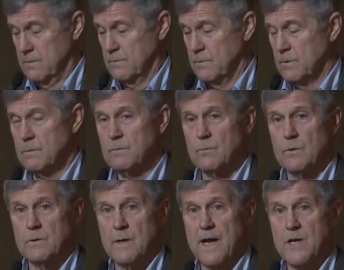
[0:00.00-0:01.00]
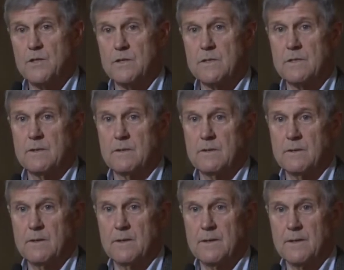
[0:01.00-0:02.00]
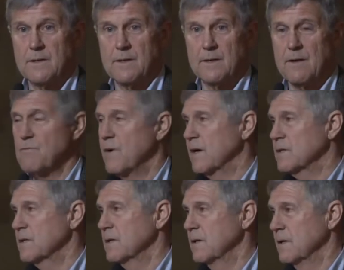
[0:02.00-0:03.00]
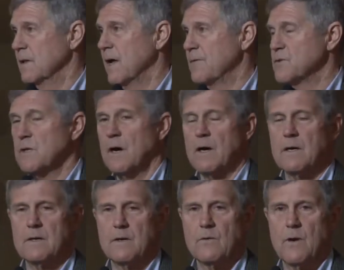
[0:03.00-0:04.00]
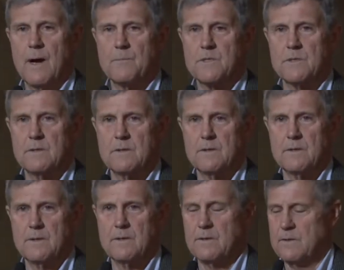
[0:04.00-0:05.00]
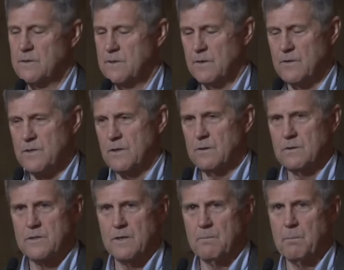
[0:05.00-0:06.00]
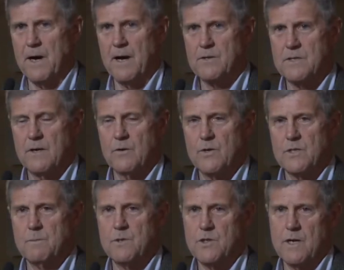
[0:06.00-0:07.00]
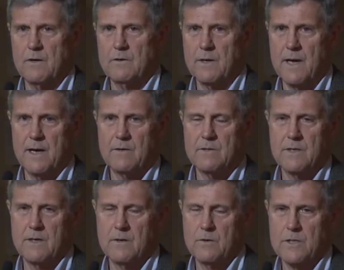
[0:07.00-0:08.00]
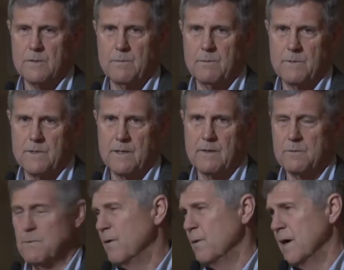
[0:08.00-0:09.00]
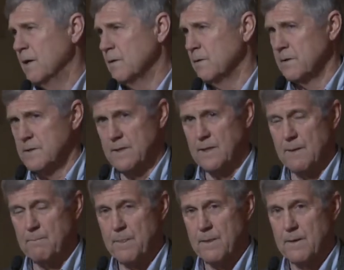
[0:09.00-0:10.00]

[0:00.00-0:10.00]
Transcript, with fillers: were, were agents that could uh, affect livestock, and crops. So this whole sort of bioterrorism in general and agroterrorism terrorism in particular has been around a long time.